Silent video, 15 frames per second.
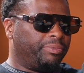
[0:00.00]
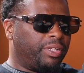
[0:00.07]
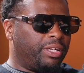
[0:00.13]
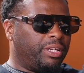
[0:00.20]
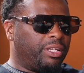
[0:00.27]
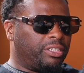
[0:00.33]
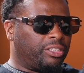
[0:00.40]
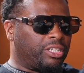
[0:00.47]

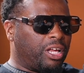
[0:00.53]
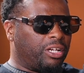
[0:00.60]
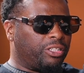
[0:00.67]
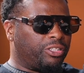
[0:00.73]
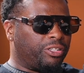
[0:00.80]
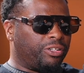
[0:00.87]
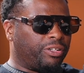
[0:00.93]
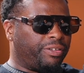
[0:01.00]
And in
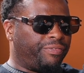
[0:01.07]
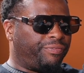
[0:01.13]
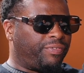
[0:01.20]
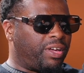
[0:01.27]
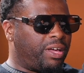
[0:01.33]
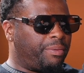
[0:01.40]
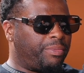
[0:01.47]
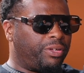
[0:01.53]
solitary
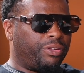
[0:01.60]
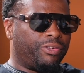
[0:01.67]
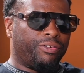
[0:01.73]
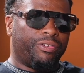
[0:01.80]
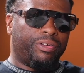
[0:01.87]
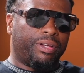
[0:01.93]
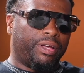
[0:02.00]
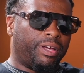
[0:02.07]
confinement,
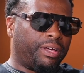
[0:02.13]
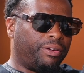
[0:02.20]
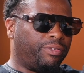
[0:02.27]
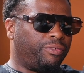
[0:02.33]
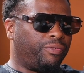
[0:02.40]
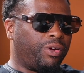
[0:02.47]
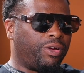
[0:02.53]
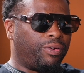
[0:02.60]
you're not
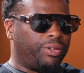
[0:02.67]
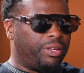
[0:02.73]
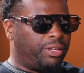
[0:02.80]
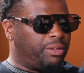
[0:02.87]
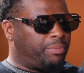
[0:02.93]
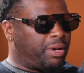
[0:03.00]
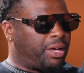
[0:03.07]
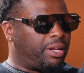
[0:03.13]
around
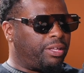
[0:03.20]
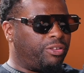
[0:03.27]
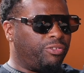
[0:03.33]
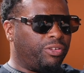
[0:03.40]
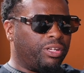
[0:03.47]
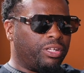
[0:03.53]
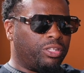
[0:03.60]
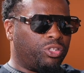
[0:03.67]
anybody.
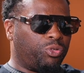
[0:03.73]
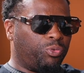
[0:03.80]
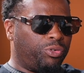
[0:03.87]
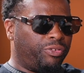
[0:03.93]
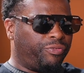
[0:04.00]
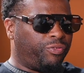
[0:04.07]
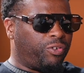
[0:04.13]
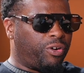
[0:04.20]
You get
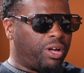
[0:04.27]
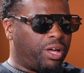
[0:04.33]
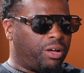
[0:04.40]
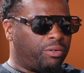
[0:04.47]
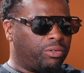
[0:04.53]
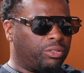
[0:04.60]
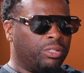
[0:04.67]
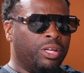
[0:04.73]
24
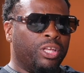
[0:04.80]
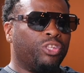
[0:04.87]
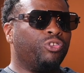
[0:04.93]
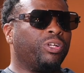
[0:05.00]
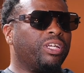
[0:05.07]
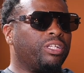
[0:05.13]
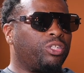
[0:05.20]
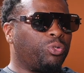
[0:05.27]
hours.
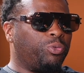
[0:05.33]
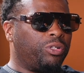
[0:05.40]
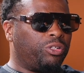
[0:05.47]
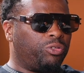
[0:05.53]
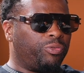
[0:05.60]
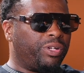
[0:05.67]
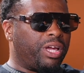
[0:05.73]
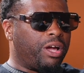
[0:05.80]
You get
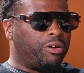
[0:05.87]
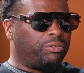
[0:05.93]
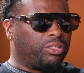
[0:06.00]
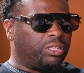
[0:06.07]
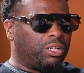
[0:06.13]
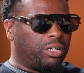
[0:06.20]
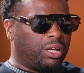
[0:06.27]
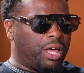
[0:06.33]
23
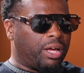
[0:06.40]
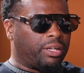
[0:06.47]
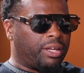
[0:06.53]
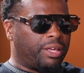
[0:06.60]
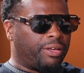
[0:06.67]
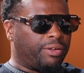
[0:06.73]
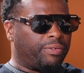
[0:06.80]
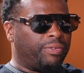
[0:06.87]
hours in the
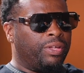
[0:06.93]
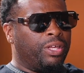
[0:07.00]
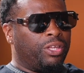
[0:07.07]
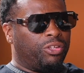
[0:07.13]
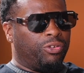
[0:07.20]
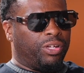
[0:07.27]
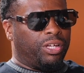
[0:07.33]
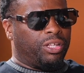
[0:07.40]
lockdown.
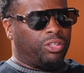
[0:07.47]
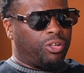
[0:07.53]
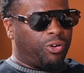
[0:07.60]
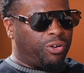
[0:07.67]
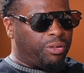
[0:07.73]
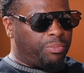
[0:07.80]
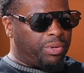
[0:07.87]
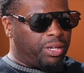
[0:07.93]
You get
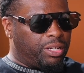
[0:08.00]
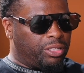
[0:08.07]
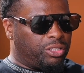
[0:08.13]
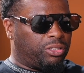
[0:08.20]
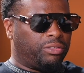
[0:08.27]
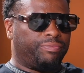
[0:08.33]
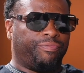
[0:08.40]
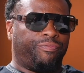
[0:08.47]
30
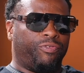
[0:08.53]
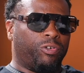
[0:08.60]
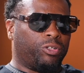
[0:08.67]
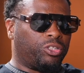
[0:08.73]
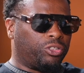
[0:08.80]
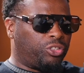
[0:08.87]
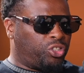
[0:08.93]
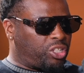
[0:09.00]
minutes for
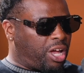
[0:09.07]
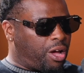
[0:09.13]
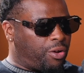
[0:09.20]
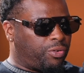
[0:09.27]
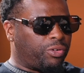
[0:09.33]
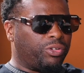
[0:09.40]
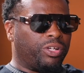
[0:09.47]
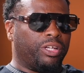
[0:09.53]
a
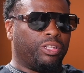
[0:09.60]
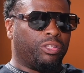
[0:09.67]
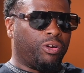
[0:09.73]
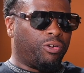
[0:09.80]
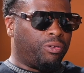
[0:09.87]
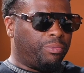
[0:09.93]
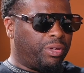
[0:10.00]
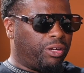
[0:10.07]
shower. You get
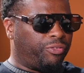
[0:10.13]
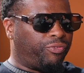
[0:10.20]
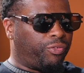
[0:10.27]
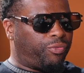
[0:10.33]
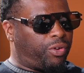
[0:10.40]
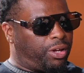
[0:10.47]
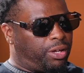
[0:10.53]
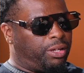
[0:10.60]
30 minutes
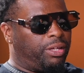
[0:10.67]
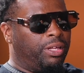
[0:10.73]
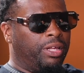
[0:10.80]
for rape.